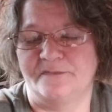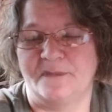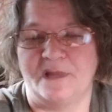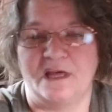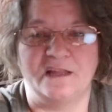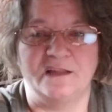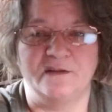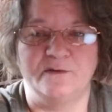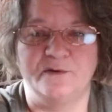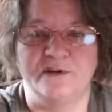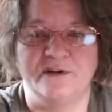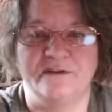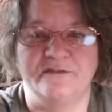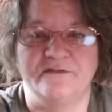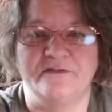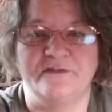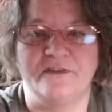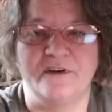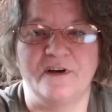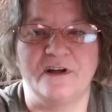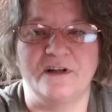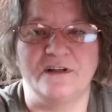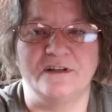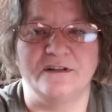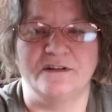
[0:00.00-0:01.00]
Halloween and
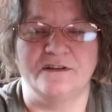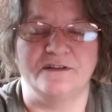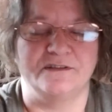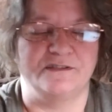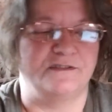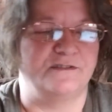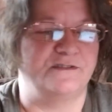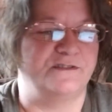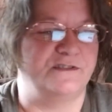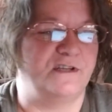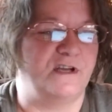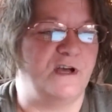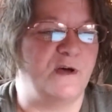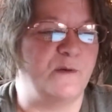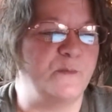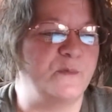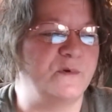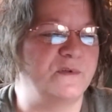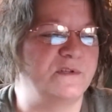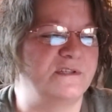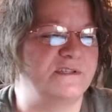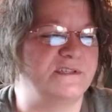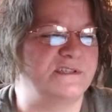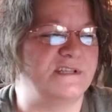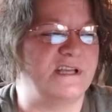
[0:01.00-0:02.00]
fall, because there's a couple
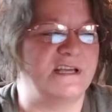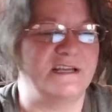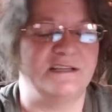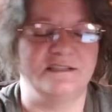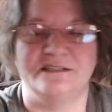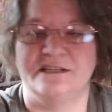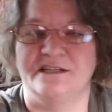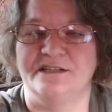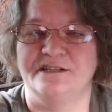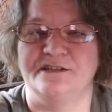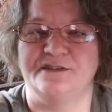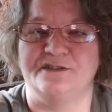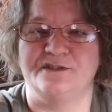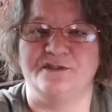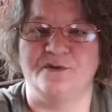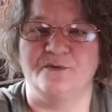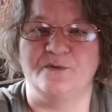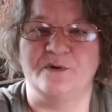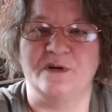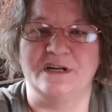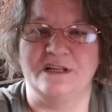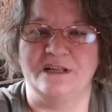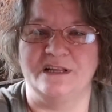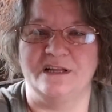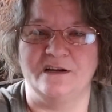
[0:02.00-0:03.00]
designs I just don't
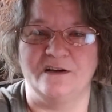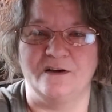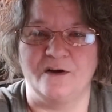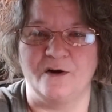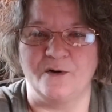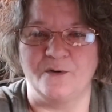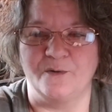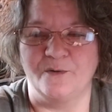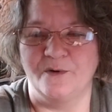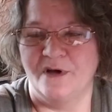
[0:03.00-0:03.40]
want to let go.